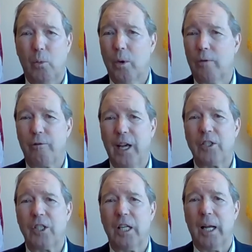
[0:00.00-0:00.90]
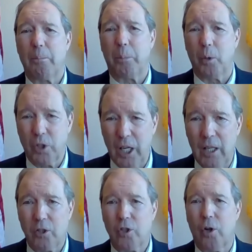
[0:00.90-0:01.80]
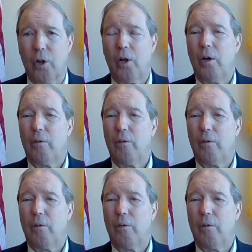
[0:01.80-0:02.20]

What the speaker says: we're facing a potential